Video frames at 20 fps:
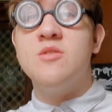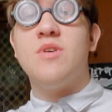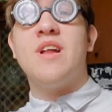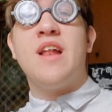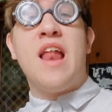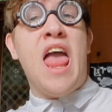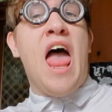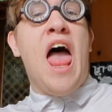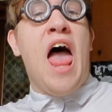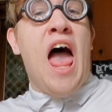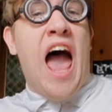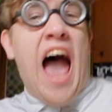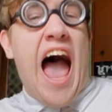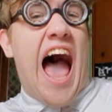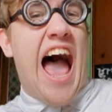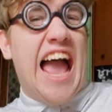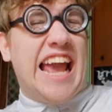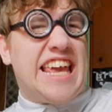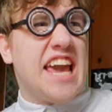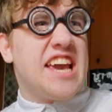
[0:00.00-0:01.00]
lost?
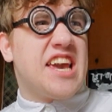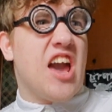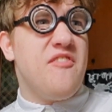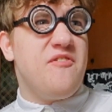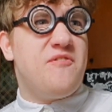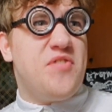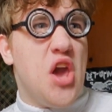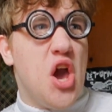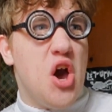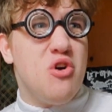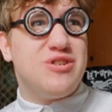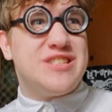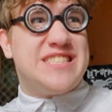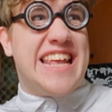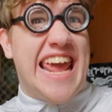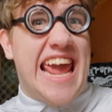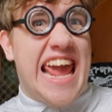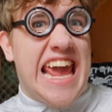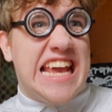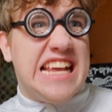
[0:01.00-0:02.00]
I get confused
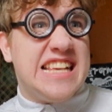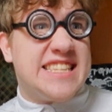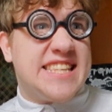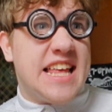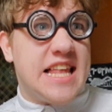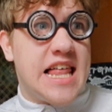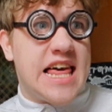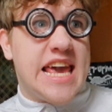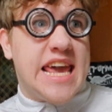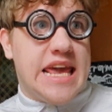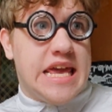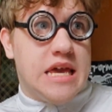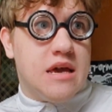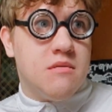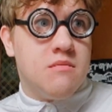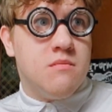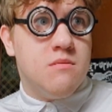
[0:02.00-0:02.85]
easily!